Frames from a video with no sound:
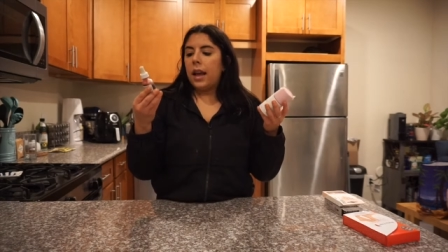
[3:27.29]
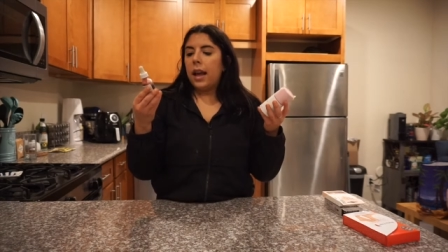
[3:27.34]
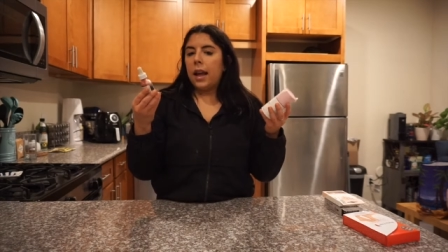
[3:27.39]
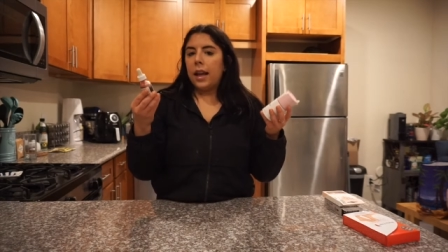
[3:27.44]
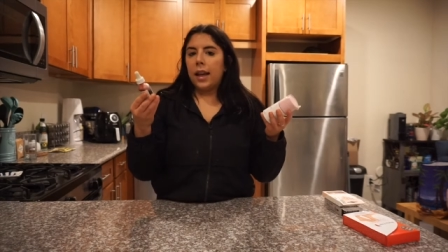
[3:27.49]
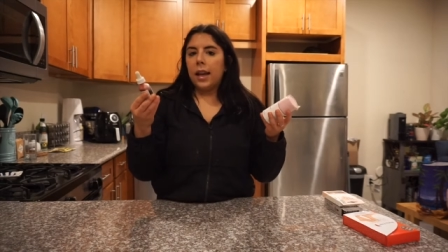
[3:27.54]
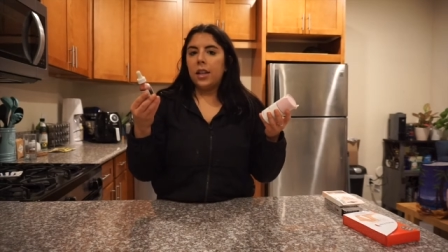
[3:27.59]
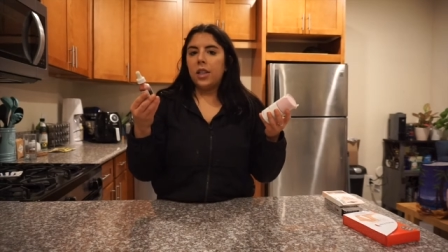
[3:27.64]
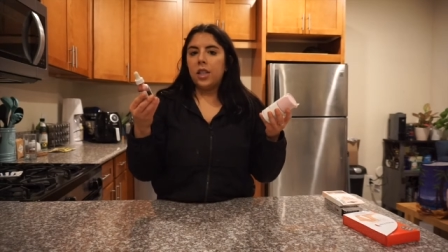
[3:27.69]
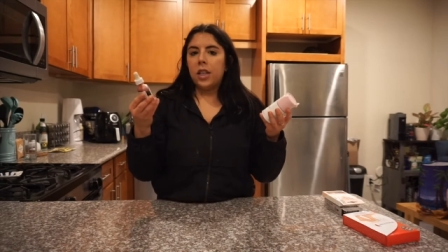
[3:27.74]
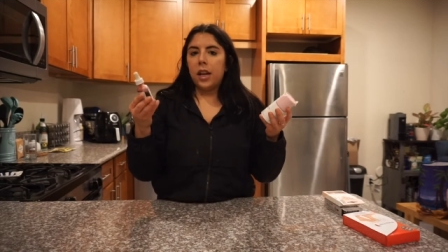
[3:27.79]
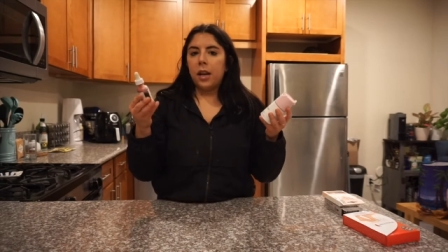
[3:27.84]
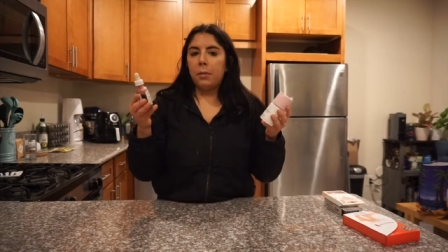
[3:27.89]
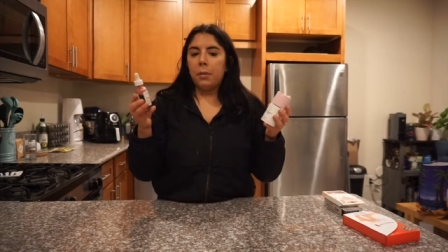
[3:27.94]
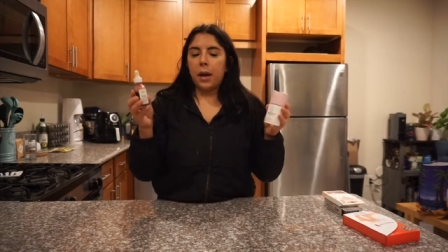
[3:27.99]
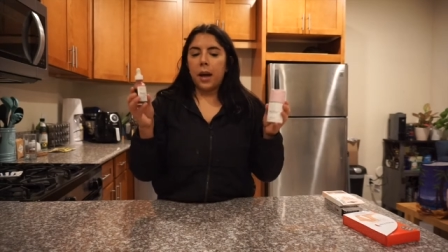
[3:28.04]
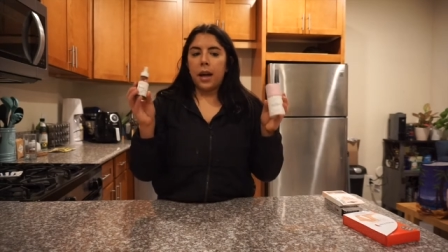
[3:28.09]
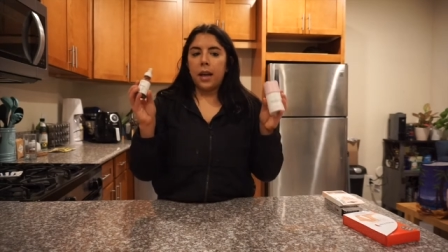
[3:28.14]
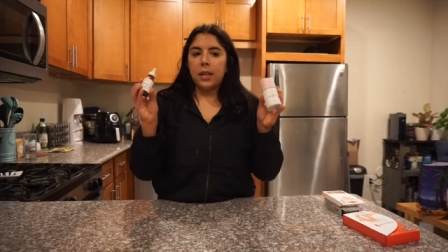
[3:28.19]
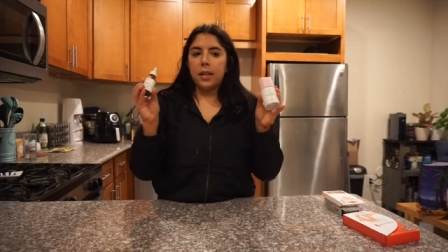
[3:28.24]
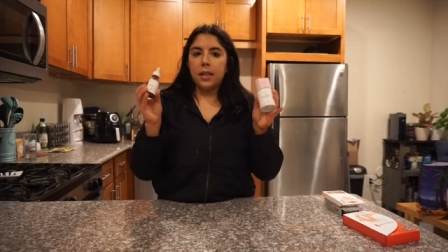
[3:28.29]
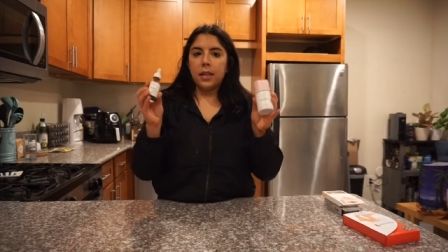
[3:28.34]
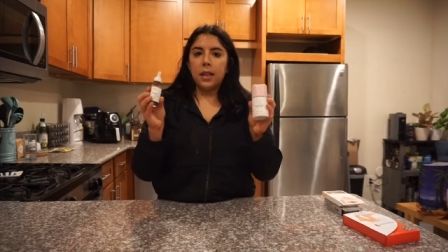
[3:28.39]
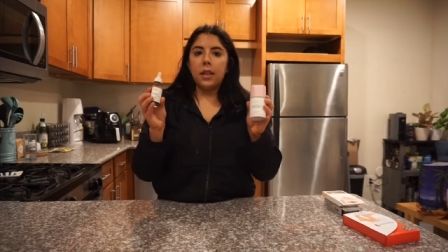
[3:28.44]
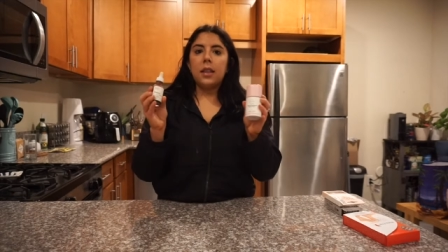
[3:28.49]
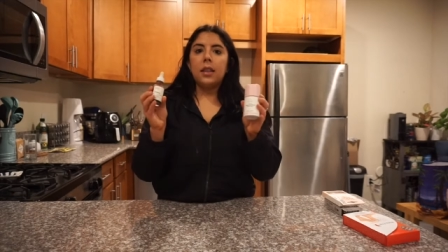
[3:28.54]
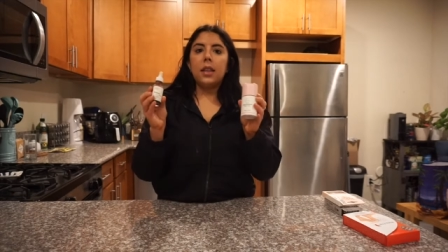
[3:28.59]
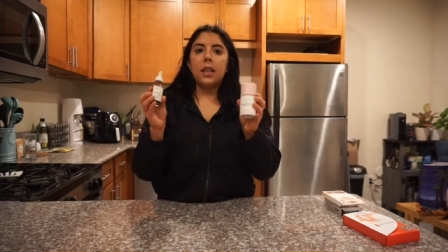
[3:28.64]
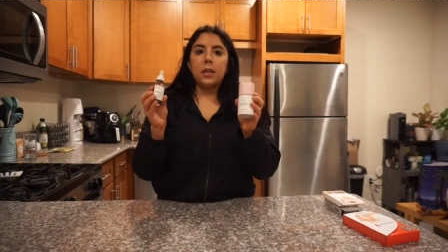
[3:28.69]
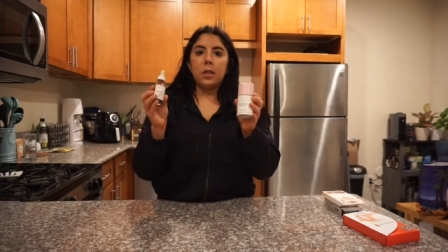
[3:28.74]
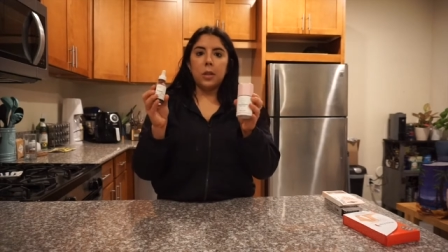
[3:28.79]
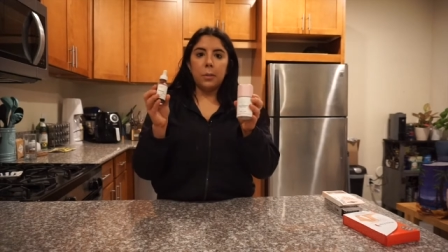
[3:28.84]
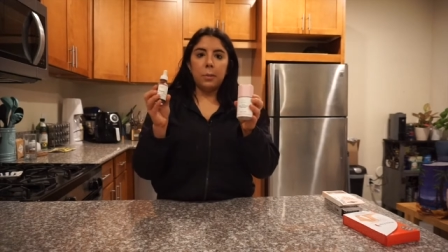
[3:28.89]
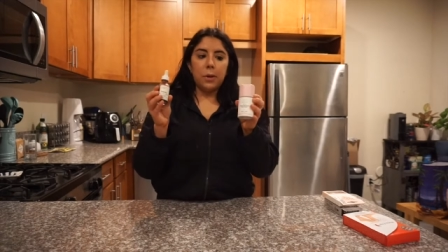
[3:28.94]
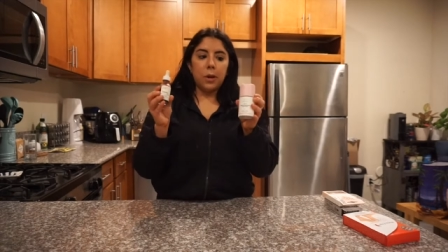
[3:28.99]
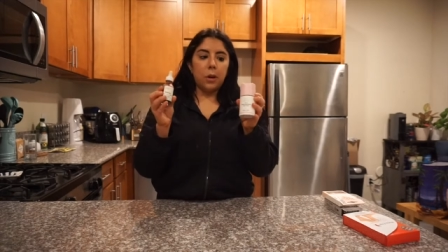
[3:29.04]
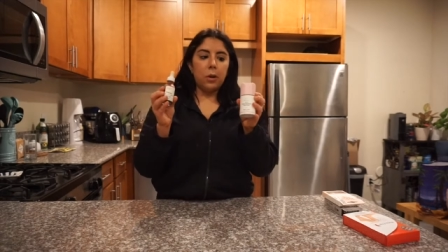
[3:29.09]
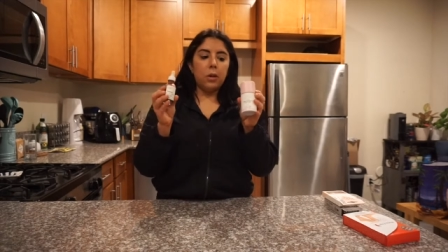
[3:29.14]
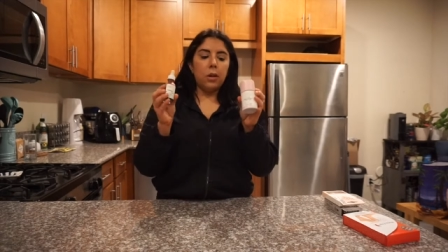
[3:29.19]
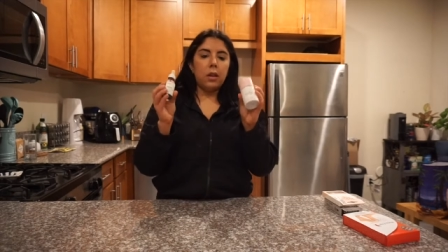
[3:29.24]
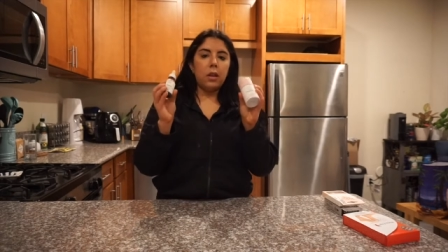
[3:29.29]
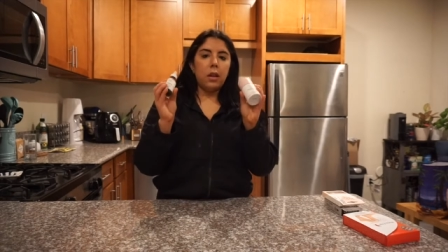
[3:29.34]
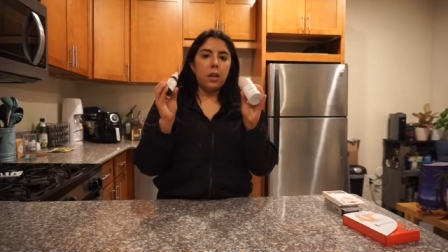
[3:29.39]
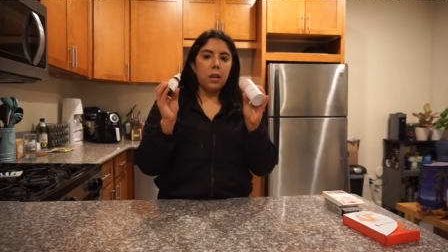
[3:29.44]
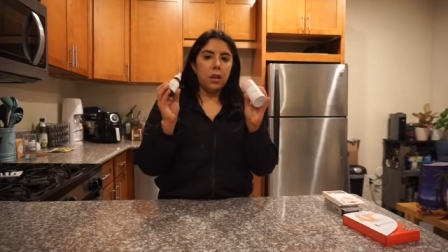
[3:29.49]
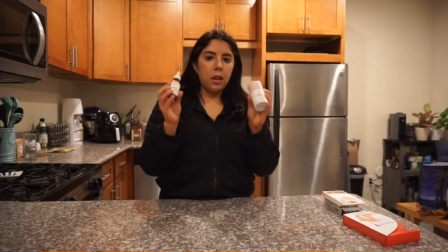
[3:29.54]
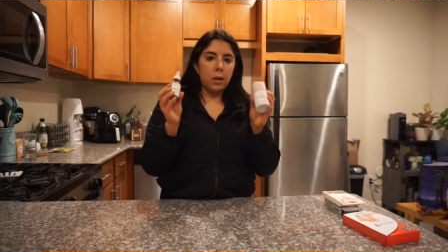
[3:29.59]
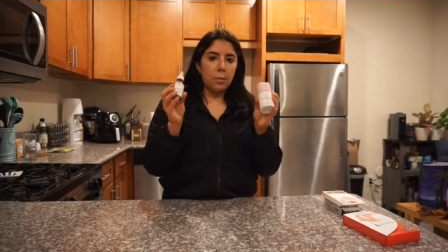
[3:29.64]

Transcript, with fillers: AHA mask, these are both